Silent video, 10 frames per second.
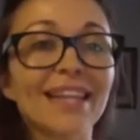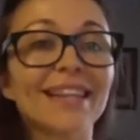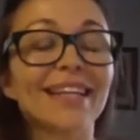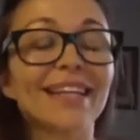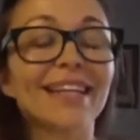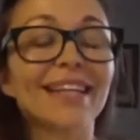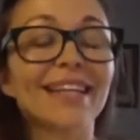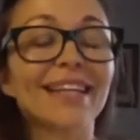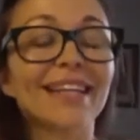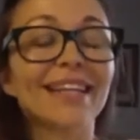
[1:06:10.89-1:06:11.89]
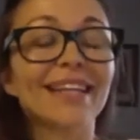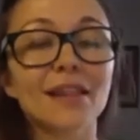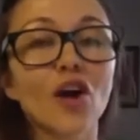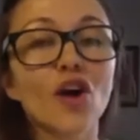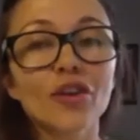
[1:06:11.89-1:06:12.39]
that had this
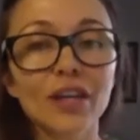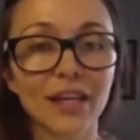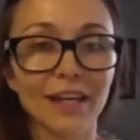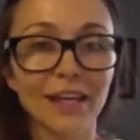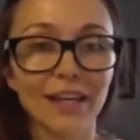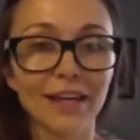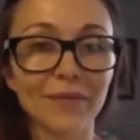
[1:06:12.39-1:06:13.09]
longing.